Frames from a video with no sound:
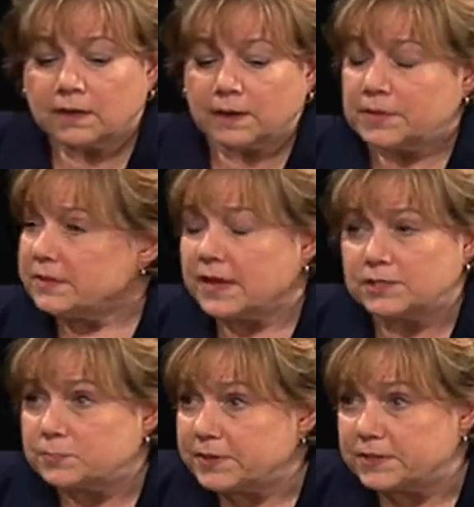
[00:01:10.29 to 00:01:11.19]
I mean,
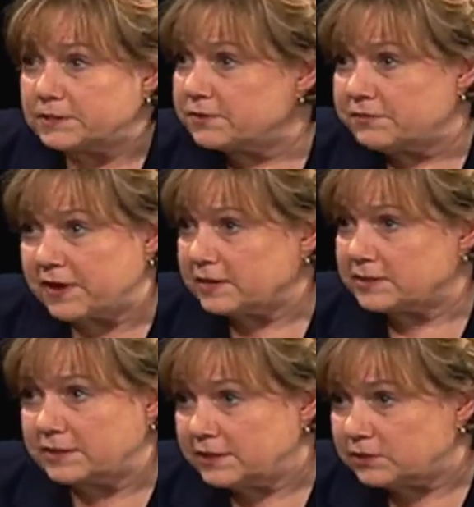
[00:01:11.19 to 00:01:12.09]
that's because the
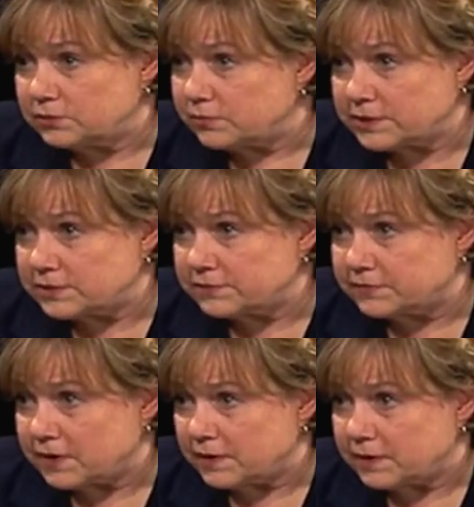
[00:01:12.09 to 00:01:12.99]
vaccination rates have
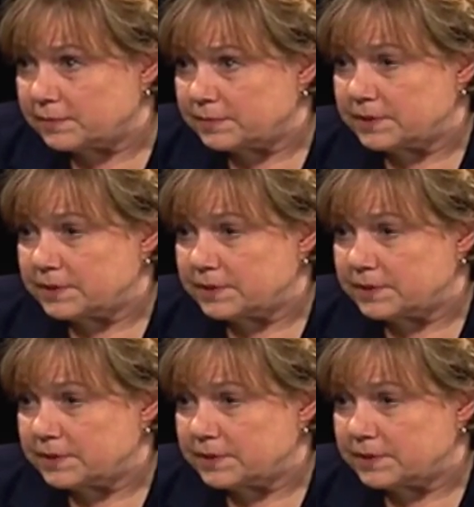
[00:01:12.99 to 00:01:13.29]
gone up.